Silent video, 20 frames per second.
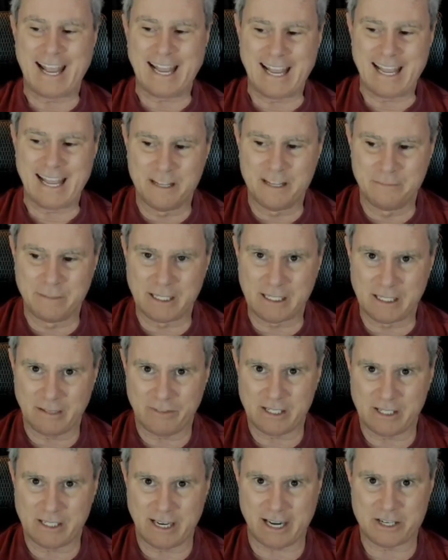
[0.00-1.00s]
In the middle of
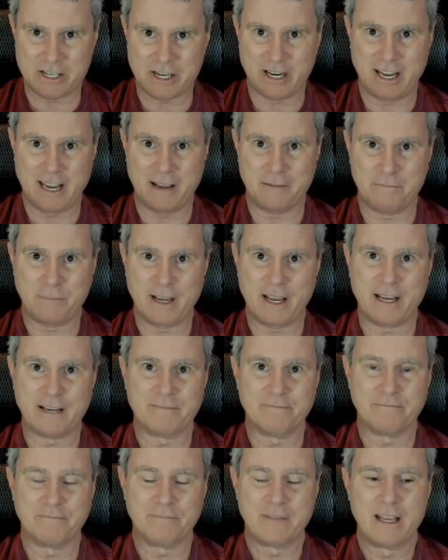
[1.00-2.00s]
an election
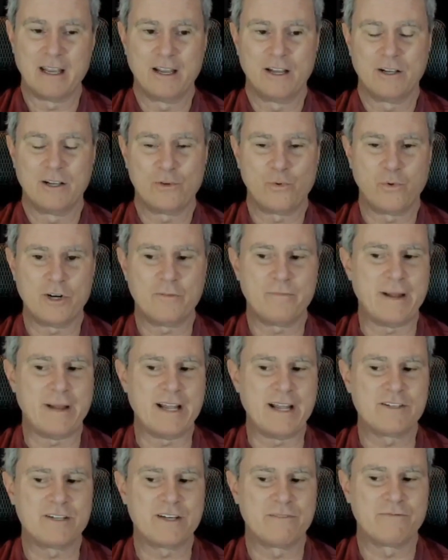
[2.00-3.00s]
campaign, Twitter
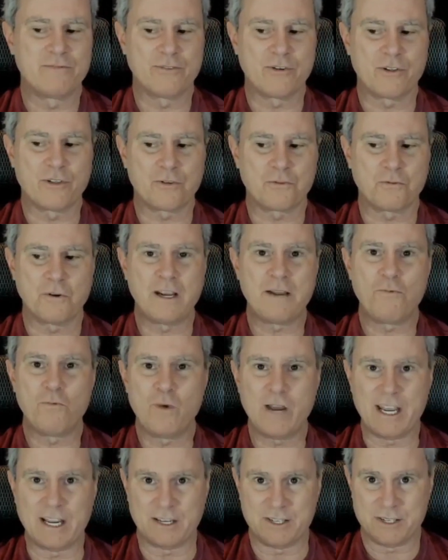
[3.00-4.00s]
bans him for 3
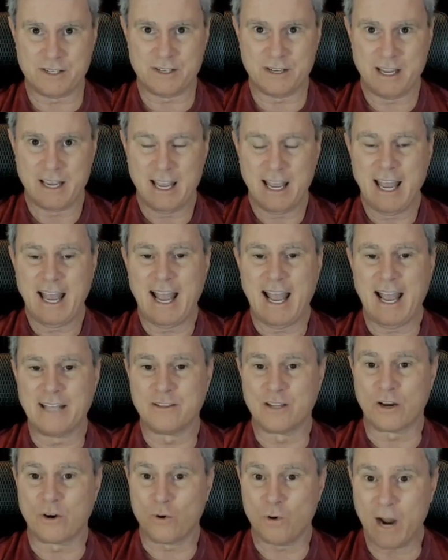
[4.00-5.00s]
weeks, and
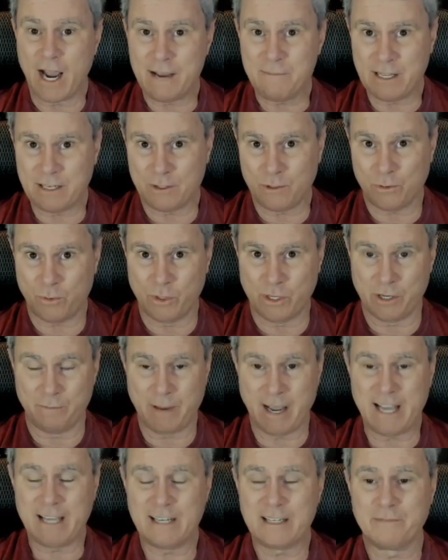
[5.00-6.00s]
the crime that Twitter
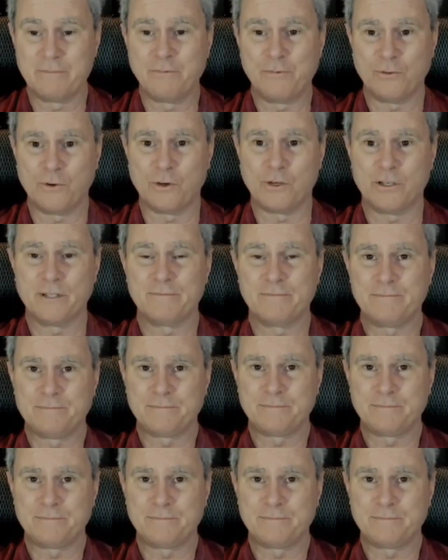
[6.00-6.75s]
banned him for